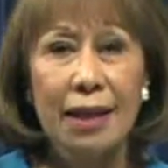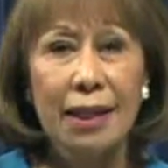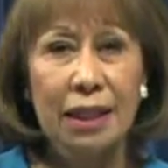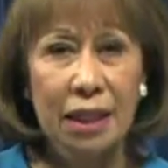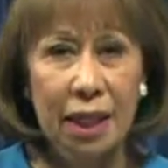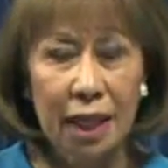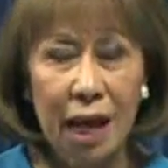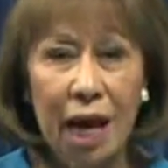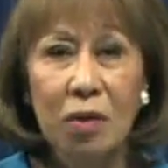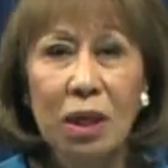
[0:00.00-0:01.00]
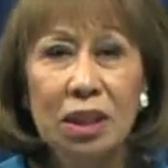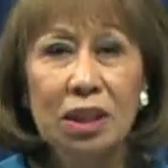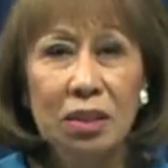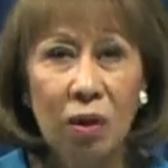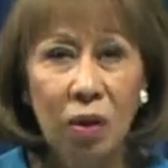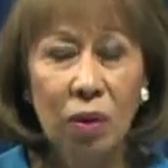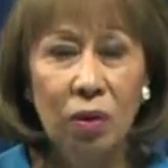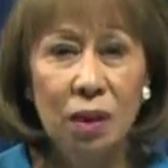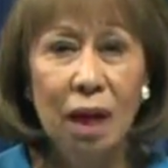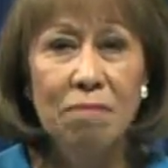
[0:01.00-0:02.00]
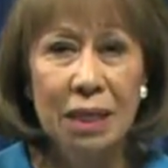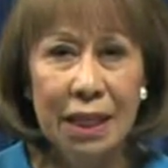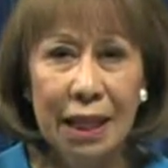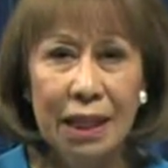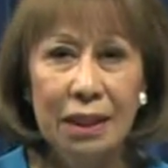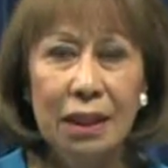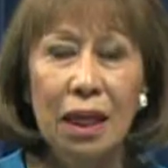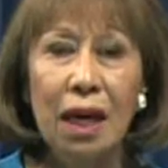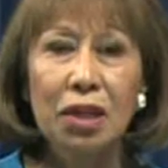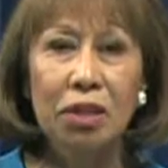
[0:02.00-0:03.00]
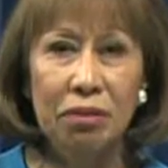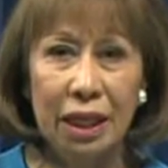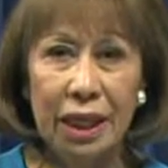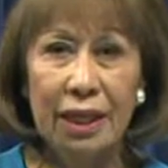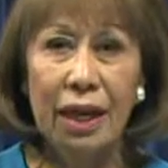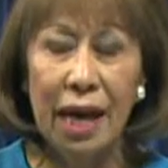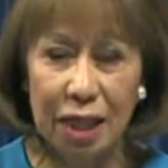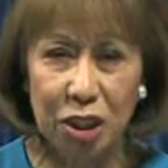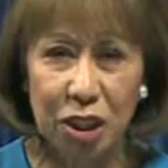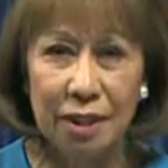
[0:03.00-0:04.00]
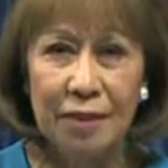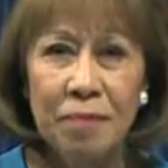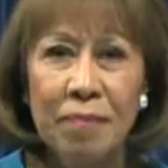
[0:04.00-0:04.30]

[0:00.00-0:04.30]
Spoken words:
does not allow us to hold meetings during an election.